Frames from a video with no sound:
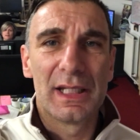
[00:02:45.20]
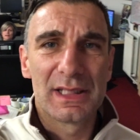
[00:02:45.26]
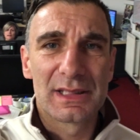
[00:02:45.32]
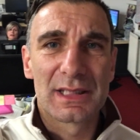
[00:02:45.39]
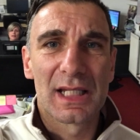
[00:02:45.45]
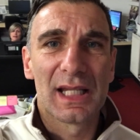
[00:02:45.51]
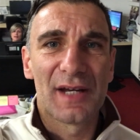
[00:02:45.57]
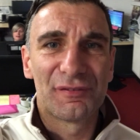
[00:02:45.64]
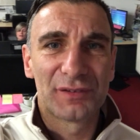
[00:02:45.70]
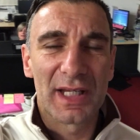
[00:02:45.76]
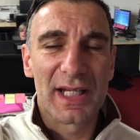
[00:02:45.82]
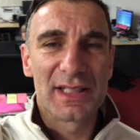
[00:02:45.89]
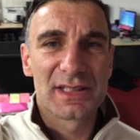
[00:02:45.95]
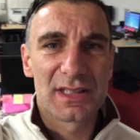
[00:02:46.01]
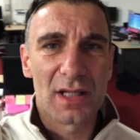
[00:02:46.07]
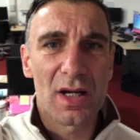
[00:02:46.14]
It is the
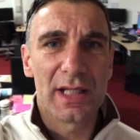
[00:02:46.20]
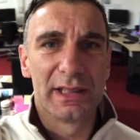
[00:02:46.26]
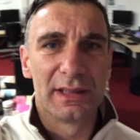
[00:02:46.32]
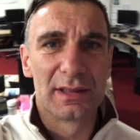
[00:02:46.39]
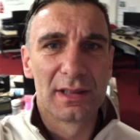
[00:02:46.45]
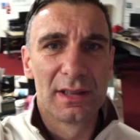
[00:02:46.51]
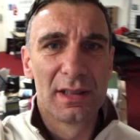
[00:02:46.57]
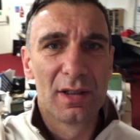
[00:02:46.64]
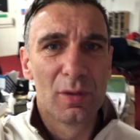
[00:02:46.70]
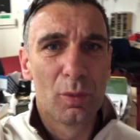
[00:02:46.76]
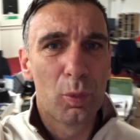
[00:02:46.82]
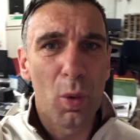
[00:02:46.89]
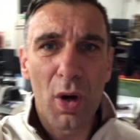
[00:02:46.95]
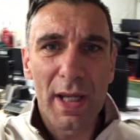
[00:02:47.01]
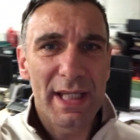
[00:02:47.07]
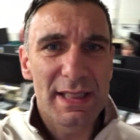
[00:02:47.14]
left-hand side.
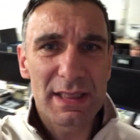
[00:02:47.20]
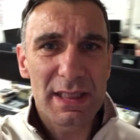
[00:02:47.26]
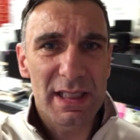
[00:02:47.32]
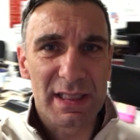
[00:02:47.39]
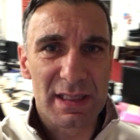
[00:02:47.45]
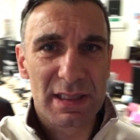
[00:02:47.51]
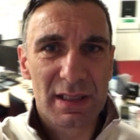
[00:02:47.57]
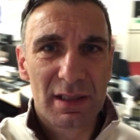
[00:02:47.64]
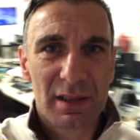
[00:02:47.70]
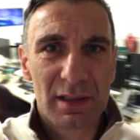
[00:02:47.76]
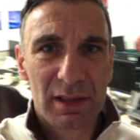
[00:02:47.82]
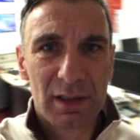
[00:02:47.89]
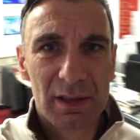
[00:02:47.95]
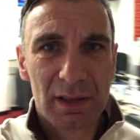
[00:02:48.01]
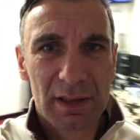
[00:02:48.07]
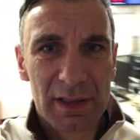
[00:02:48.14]
Why is this?
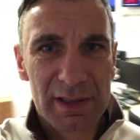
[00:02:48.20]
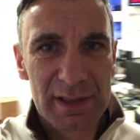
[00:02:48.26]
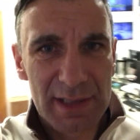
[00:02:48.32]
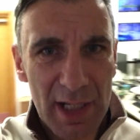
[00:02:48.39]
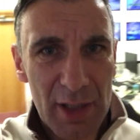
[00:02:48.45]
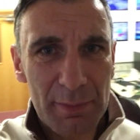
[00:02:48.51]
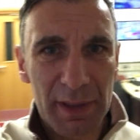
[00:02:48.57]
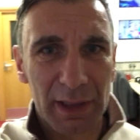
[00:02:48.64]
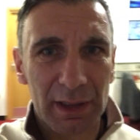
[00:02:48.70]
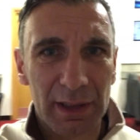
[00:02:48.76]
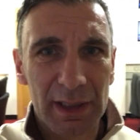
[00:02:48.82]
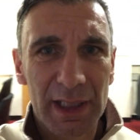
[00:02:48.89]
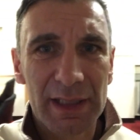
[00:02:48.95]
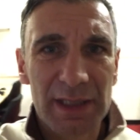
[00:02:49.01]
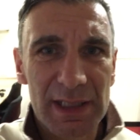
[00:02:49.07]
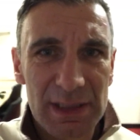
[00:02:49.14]
Tell me,
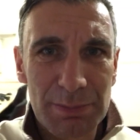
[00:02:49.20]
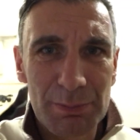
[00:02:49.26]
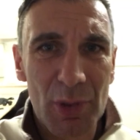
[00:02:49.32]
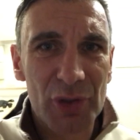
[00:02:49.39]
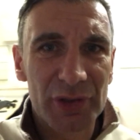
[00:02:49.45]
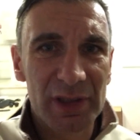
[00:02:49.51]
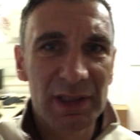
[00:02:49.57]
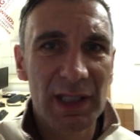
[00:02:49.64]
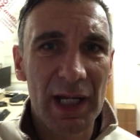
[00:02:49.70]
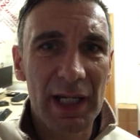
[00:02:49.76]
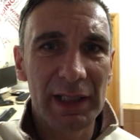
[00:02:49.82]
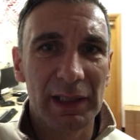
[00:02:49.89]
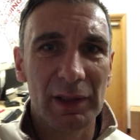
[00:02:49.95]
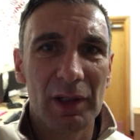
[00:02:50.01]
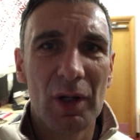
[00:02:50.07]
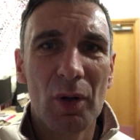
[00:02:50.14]
in this modern
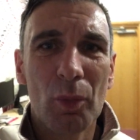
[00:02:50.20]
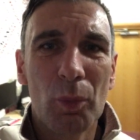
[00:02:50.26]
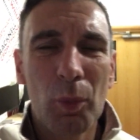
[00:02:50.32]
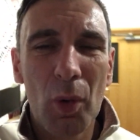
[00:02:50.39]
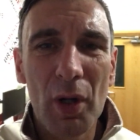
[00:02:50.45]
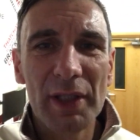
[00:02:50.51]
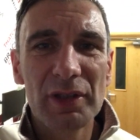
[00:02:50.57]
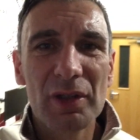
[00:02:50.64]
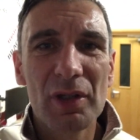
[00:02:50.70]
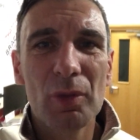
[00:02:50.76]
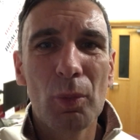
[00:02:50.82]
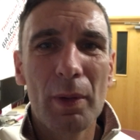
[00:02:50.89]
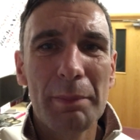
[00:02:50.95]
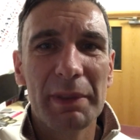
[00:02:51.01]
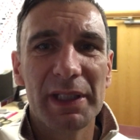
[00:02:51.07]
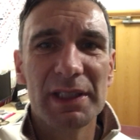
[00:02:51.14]
day, why do
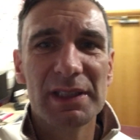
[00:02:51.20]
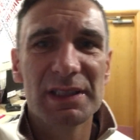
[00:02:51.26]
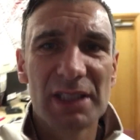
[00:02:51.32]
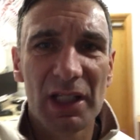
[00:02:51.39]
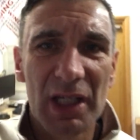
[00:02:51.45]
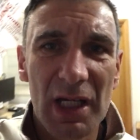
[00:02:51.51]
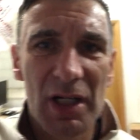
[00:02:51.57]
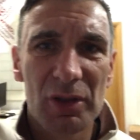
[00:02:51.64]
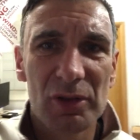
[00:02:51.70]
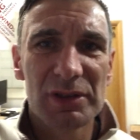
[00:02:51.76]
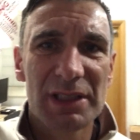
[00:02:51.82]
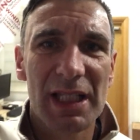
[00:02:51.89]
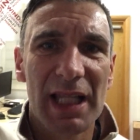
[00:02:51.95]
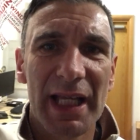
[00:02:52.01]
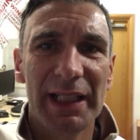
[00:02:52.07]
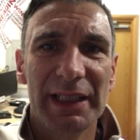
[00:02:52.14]
the girls,
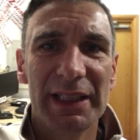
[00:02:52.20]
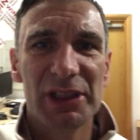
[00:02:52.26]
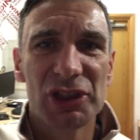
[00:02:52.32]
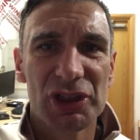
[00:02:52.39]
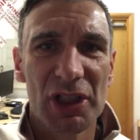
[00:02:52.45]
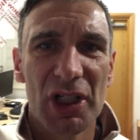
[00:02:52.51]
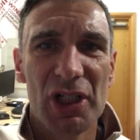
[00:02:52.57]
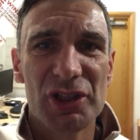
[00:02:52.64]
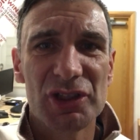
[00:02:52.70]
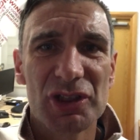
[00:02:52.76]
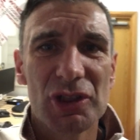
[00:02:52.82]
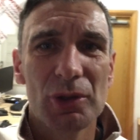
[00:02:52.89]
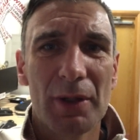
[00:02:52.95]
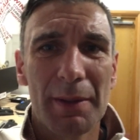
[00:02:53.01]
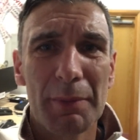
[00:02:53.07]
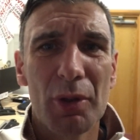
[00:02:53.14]
the ladies' shirts
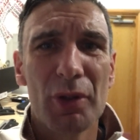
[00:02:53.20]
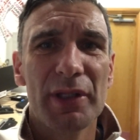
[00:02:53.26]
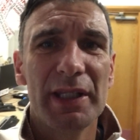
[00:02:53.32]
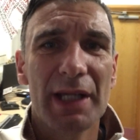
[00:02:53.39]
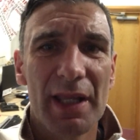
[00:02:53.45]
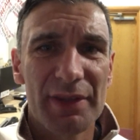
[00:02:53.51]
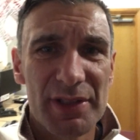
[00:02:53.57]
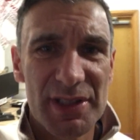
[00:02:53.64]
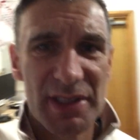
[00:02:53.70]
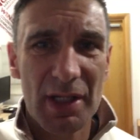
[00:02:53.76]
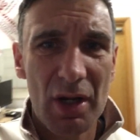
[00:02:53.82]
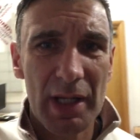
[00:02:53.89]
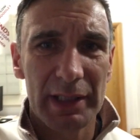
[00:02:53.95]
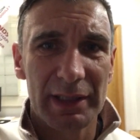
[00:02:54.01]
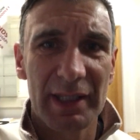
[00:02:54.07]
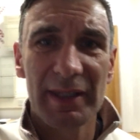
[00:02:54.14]
do up on the other
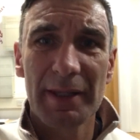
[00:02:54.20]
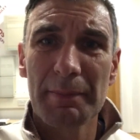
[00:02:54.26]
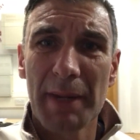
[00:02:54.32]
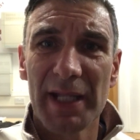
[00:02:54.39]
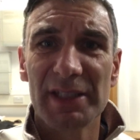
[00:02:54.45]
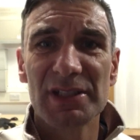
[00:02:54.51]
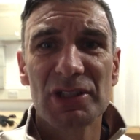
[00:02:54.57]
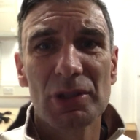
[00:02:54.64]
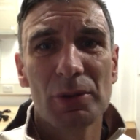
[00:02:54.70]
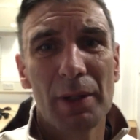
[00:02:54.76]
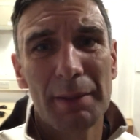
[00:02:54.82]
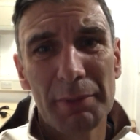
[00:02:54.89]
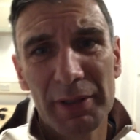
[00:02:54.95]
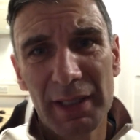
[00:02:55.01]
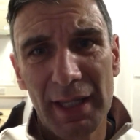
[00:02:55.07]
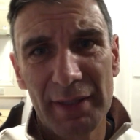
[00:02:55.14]
side and the men's do
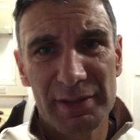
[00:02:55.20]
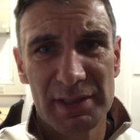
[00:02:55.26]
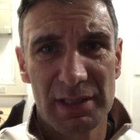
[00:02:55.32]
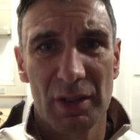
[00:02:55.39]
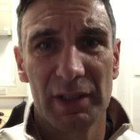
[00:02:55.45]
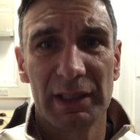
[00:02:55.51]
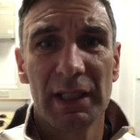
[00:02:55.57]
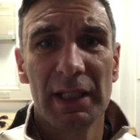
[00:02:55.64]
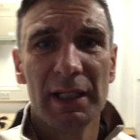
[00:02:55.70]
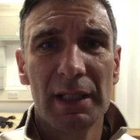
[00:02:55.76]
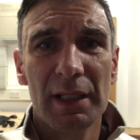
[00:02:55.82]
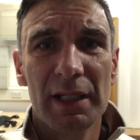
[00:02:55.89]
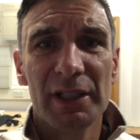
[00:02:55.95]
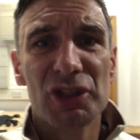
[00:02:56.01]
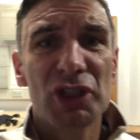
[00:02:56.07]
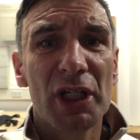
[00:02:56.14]
up on the other side?
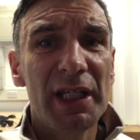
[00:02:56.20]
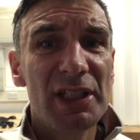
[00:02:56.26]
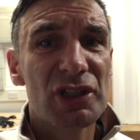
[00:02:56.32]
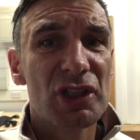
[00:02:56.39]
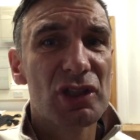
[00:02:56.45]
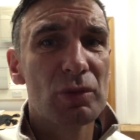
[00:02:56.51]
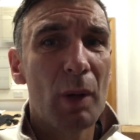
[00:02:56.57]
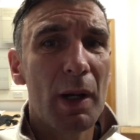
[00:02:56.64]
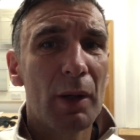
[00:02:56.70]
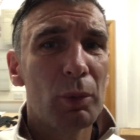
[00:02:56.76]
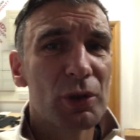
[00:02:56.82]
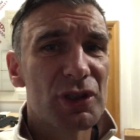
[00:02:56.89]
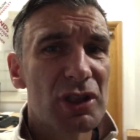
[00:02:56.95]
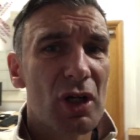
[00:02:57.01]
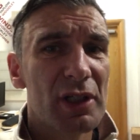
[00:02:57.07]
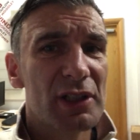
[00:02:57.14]
Jeans as well.
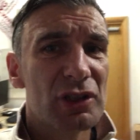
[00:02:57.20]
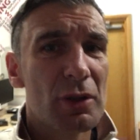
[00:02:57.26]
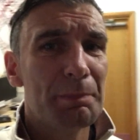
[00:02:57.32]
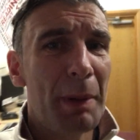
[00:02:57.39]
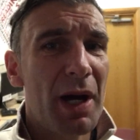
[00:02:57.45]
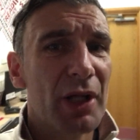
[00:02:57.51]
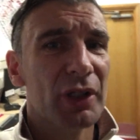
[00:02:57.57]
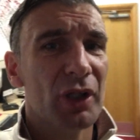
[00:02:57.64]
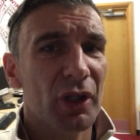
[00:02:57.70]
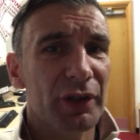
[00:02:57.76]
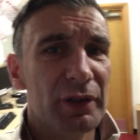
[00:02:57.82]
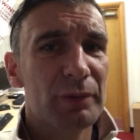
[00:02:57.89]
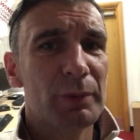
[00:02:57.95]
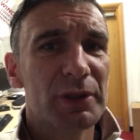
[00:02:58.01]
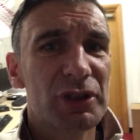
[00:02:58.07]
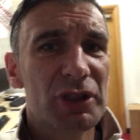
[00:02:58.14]
What side's your button on
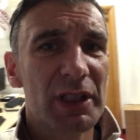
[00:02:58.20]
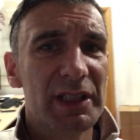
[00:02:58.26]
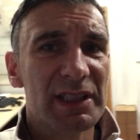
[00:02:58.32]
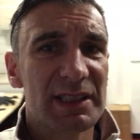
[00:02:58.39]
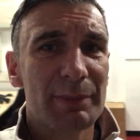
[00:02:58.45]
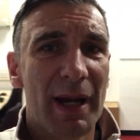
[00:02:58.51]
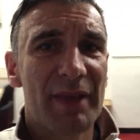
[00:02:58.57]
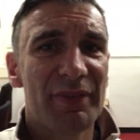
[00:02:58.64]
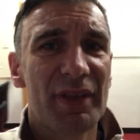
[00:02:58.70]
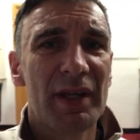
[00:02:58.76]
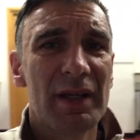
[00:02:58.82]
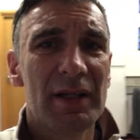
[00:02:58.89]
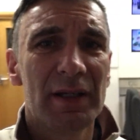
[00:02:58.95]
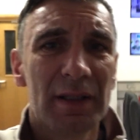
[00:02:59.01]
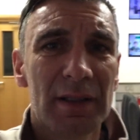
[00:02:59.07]
with jeans, Samantha?